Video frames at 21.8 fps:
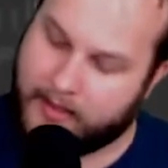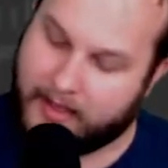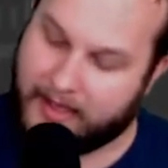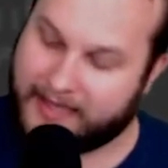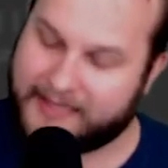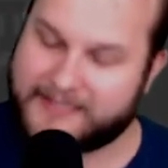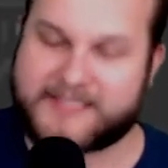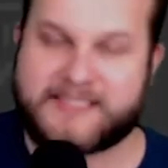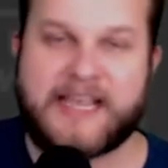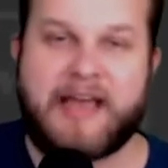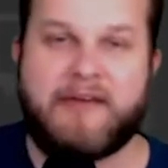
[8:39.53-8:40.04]

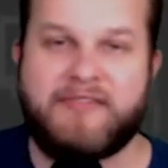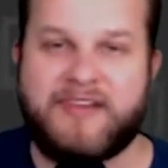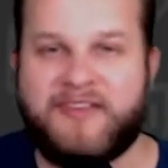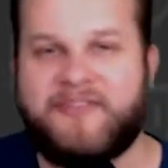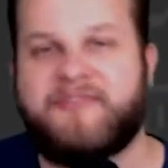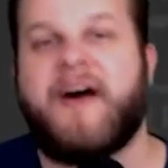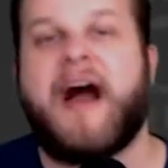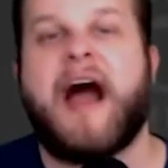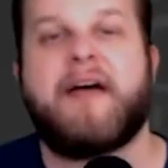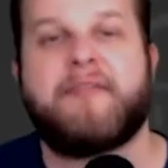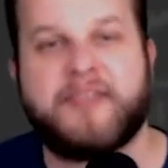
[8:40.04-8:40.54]

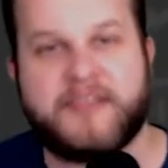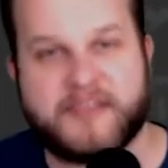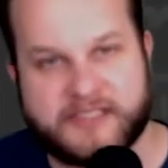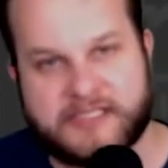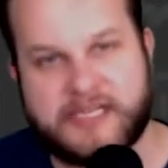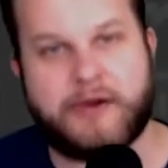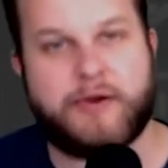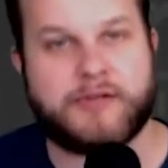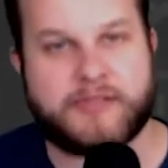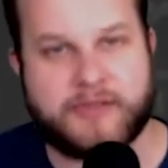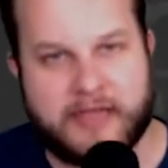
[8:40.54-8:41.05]
75 of the
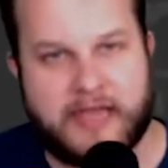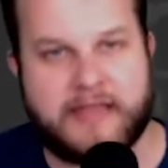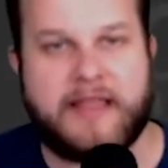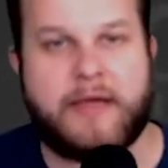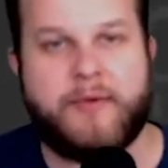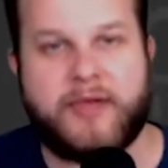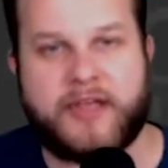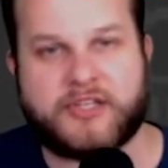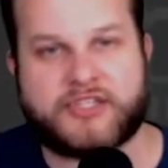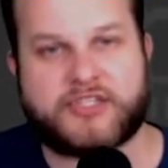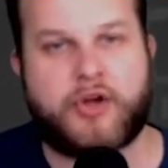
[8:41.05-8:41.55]
series, okay? Then
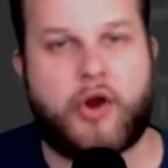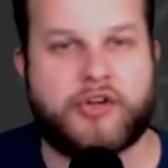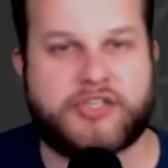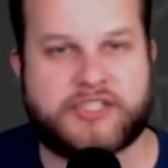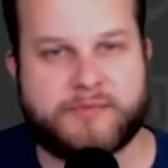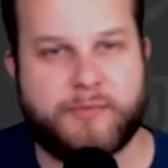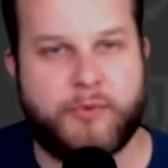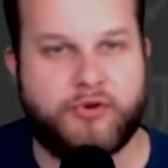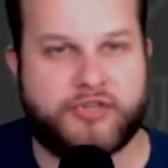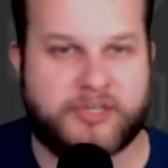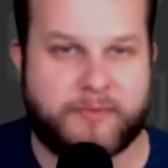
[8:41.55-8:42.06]
we can start
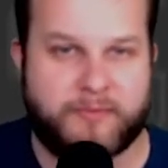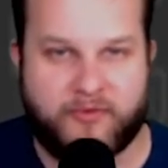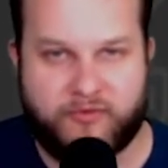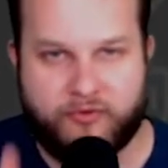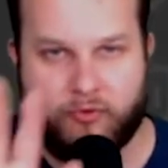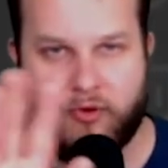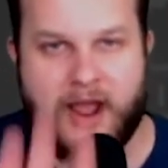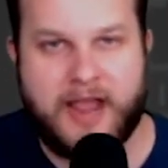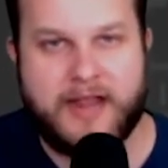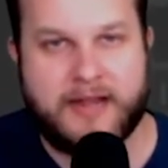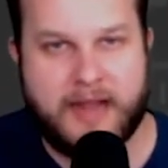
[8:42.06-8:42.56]
smooching, but
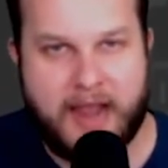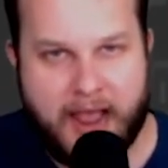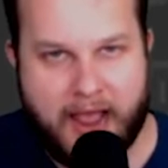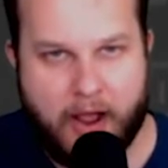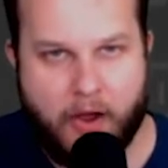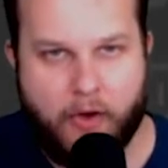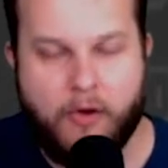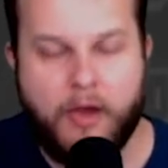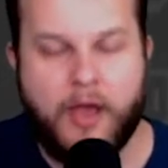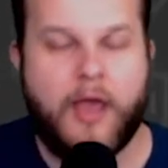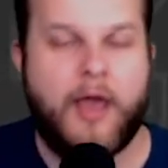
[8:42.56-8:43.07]
for right
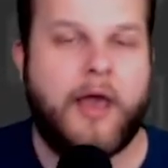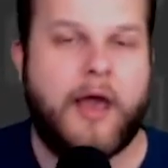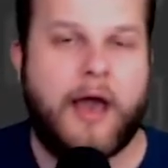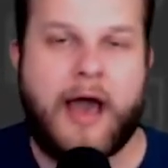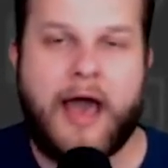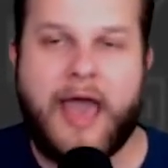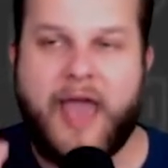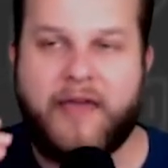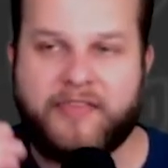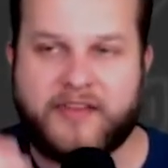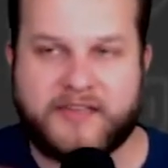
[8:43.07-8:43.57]
now,
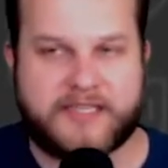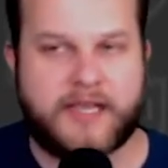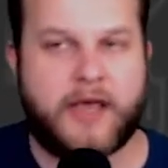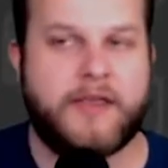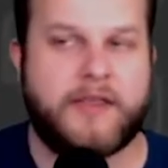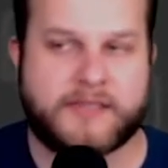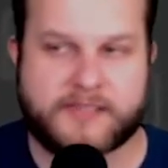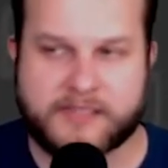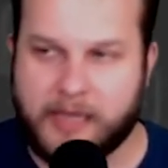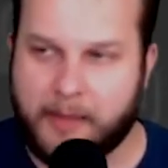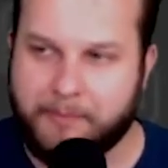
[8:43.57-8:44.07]
I have to tell
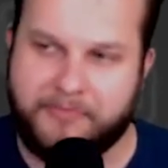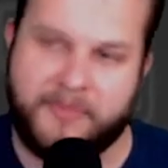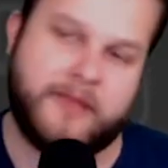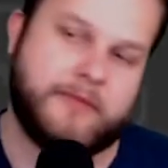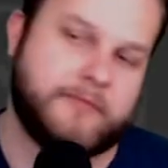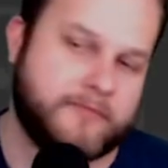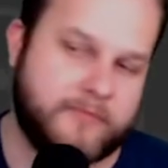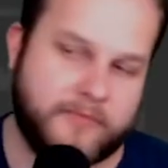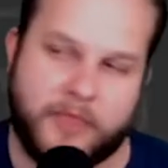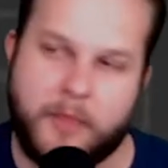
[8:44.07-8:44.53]
you something.